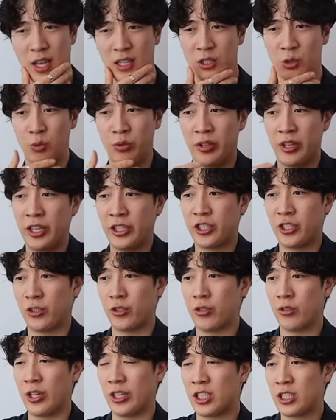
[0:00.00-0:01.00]
is a relation
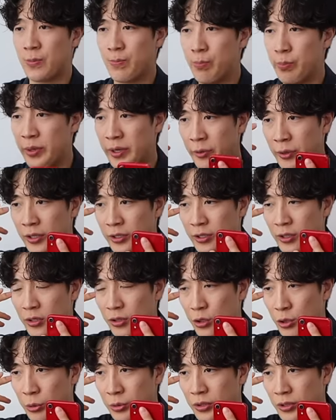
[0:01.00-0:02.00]
to like
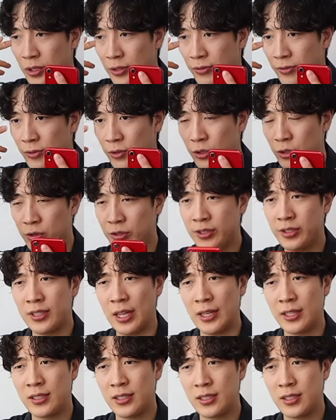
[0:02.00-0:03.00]
spiritual stuff, to
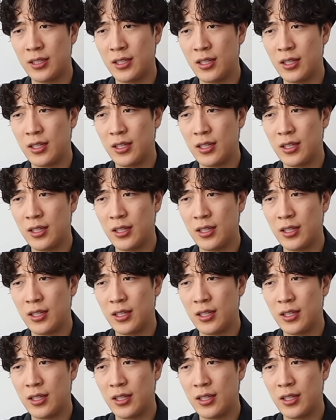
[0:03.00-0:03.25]
sex